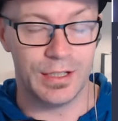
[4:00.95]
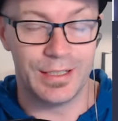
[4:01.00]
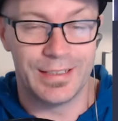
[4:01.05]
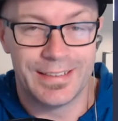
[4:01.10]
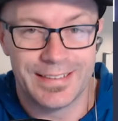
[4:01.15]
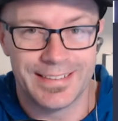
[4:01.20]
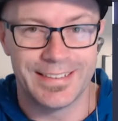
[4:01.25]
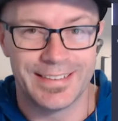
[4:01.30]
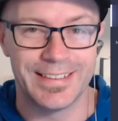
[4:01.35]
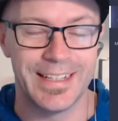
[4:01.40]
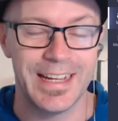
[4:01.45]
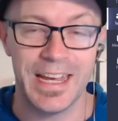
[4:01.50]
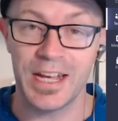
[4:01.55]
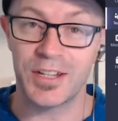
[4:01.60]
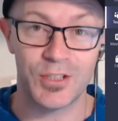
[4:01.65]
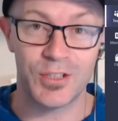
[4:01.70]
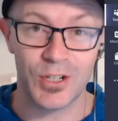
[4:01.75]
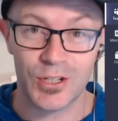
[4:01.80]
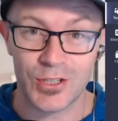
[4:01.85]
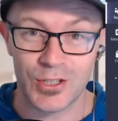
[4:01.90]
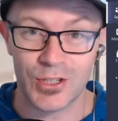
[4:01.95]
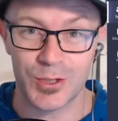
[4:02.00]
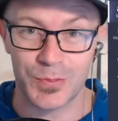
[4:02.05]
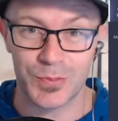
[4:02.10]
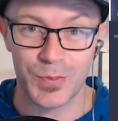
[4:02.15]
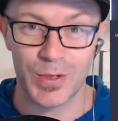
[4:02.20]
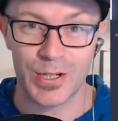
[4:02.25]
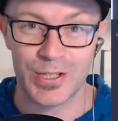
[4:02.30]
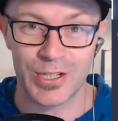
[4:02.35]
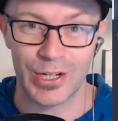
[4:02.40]
just a
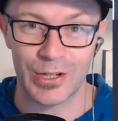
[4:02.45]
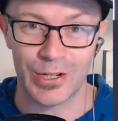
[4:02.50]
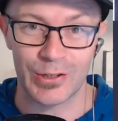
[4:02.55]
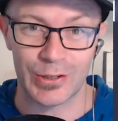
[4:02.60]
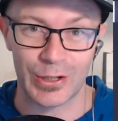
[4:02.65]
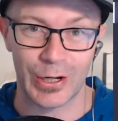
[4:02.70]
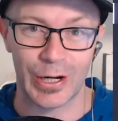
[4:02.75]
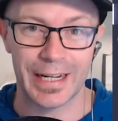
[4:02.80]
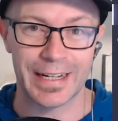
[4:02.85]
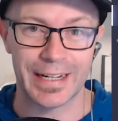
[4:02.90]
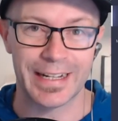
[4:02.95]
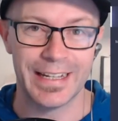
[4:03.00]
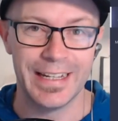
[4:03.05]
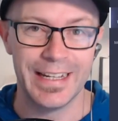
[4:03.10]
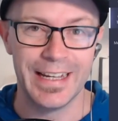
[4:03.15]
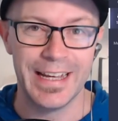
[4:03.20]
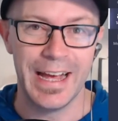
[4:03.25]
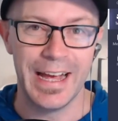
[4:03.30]
spreadsheet, right?